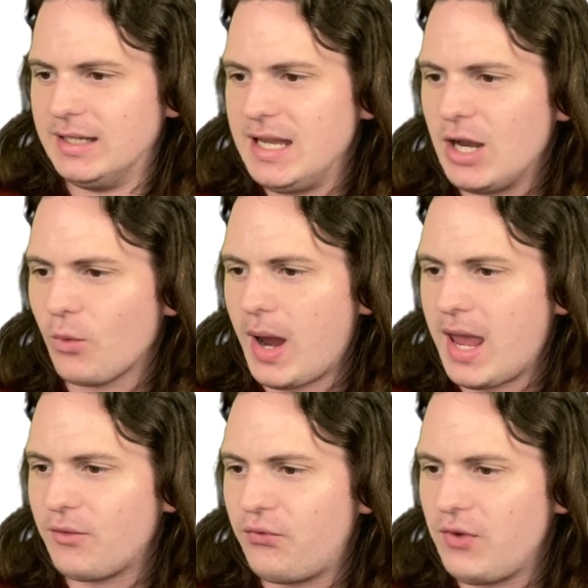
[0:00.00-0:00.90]

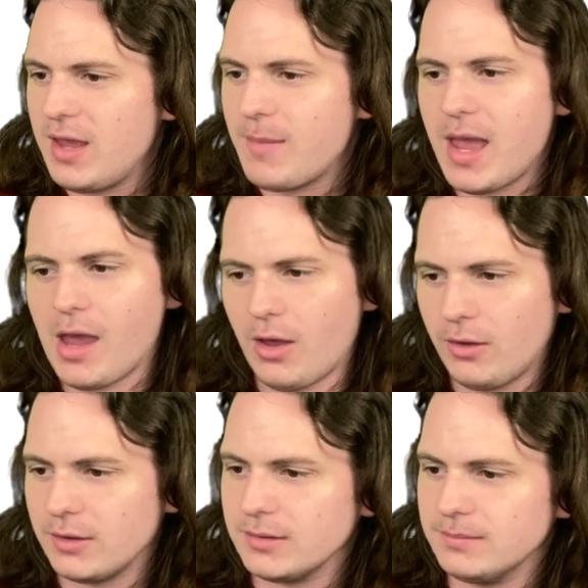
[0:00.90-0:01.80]
Nidoran
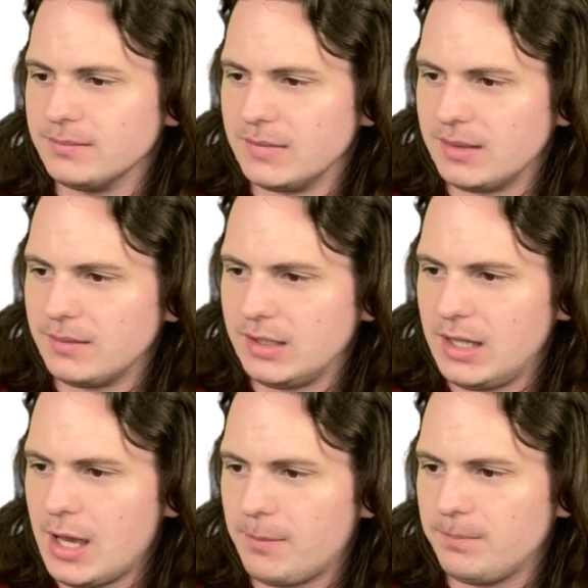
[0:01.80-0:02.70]
female.
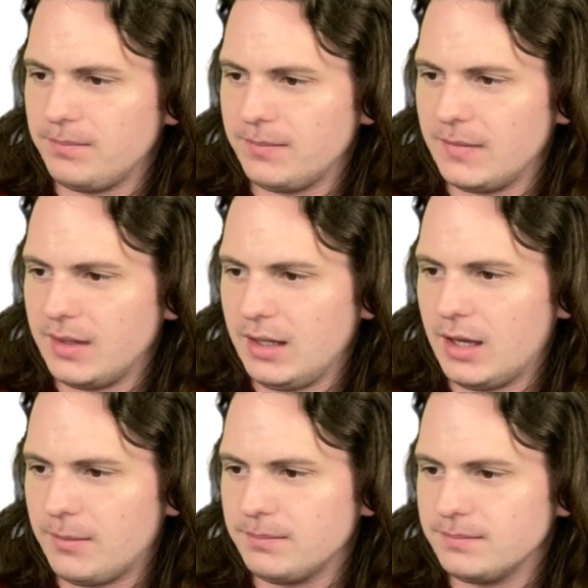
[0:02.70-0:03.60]
Yep.
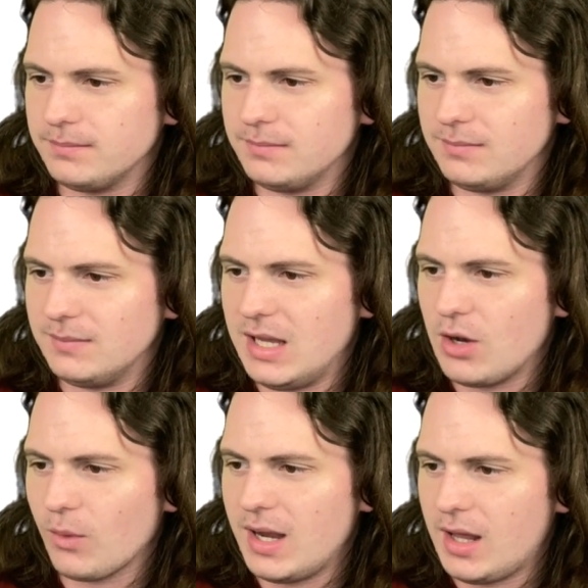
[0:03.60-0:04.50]
Yep.
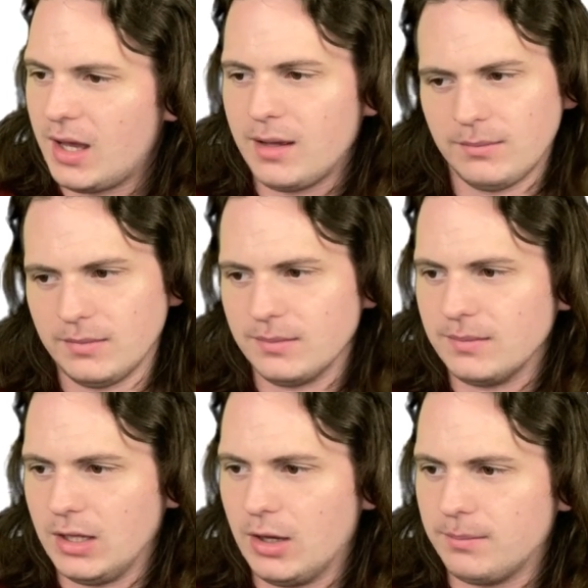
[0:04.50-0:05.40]
Nidorina.
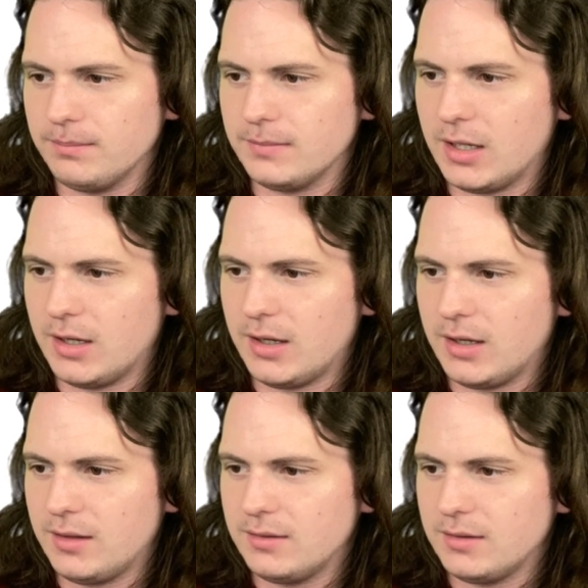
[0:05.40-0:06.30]
Yep.
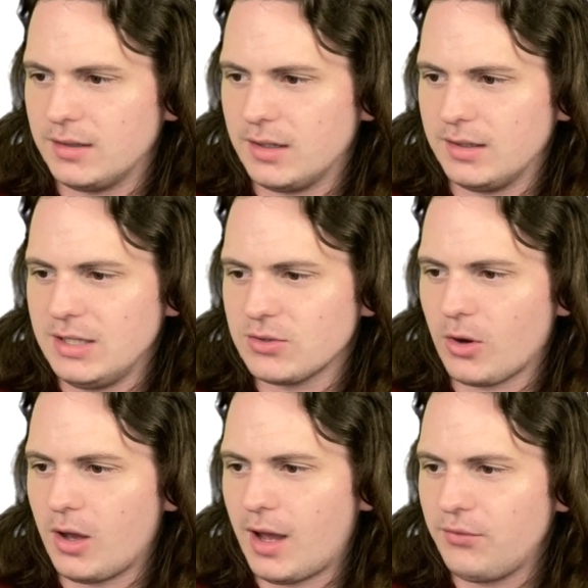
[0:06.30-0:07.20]
Uh-huh. These
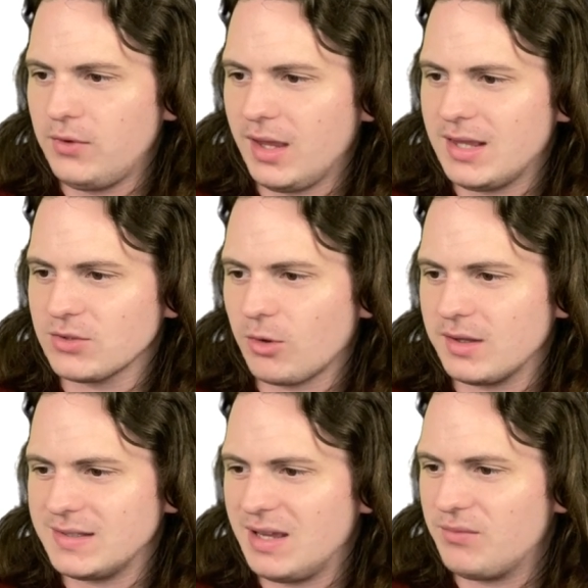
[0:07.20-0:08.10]
are all, I feel like these are all
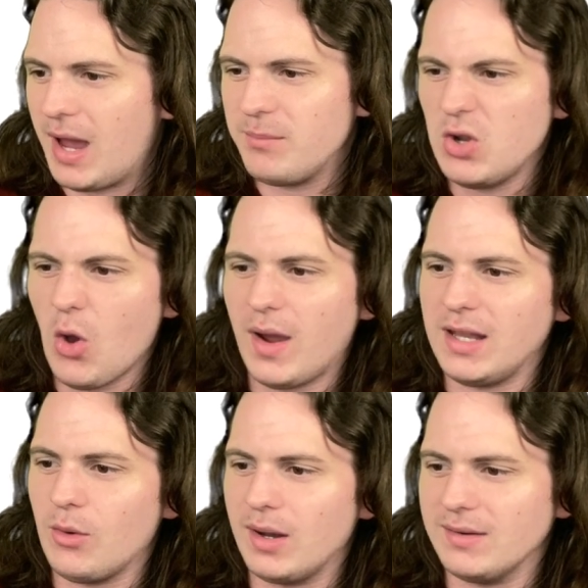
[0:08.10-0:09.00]
the same vibe. No
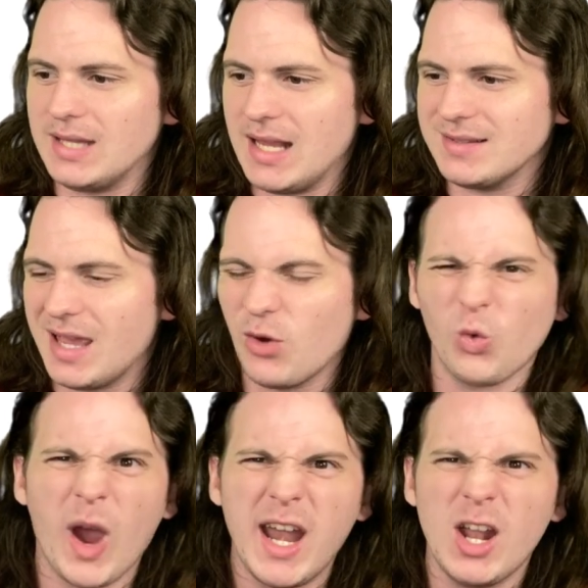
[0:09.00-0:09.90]
idea what it tastes like.
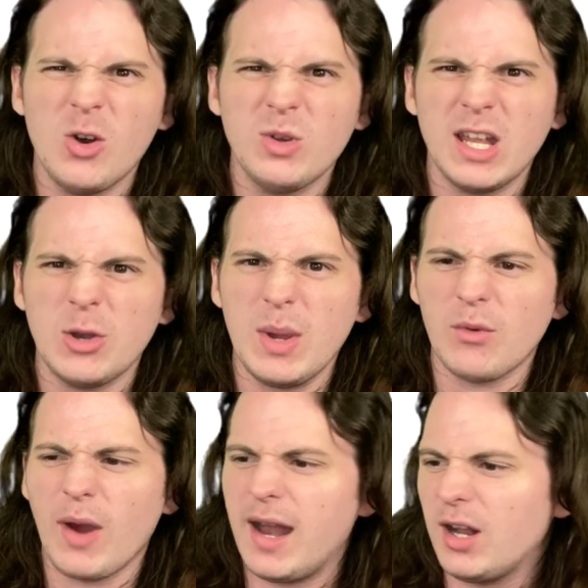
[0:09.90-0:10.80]
Rhino? Can you
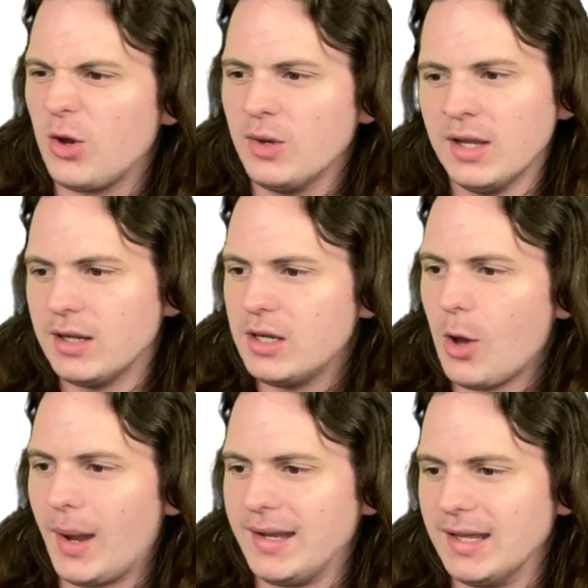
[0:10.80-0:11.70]
eat rhino?
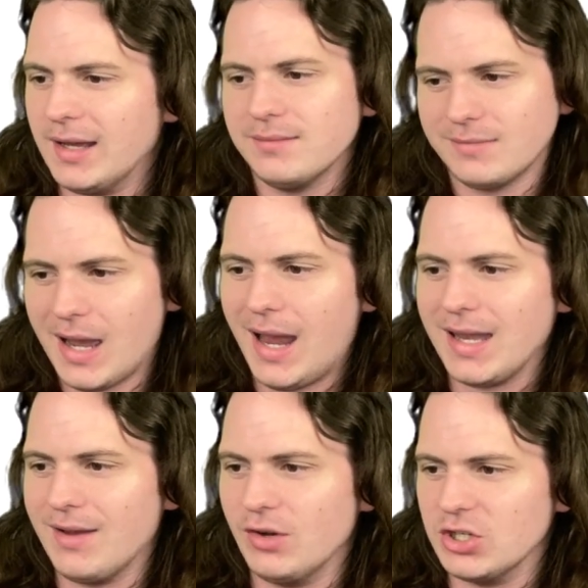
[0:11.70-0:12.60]
No idea.
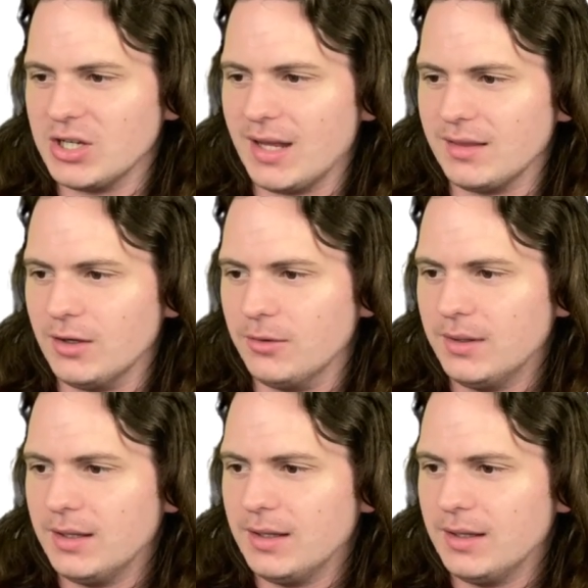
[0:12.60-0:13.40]
I'd give it a shot, though.